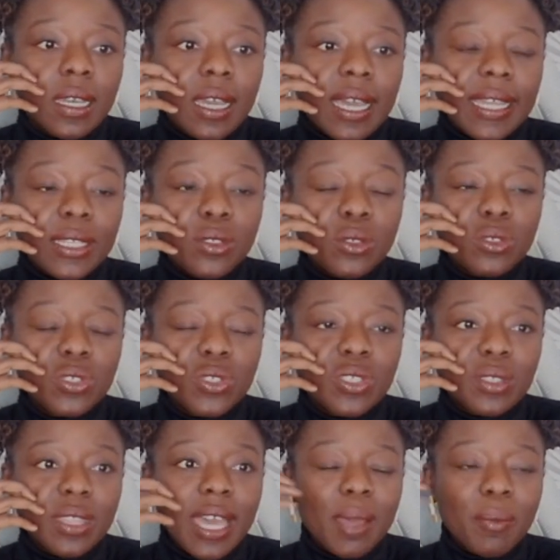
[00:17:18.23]
not
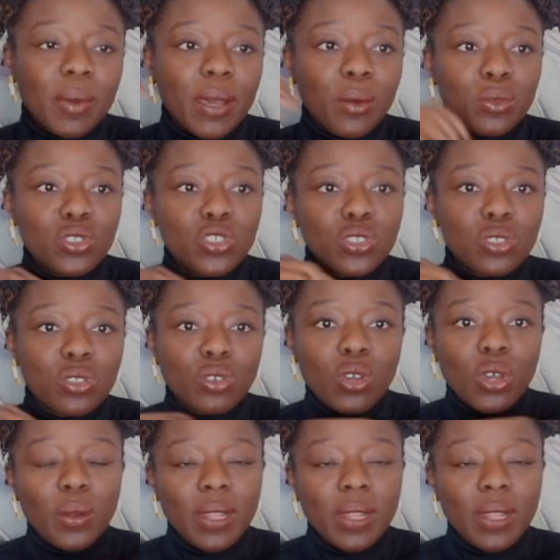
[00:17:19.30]
just that, but I would just go,